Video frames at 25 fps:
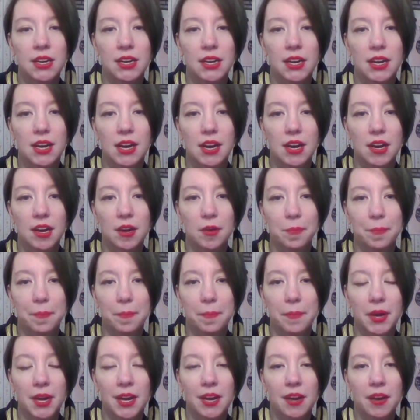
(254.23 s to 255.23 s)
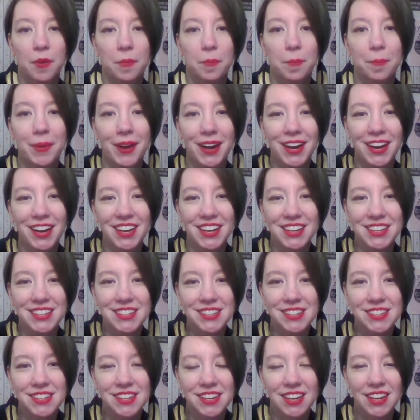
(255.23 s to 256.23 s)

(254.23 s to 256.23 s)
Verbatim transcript: um, but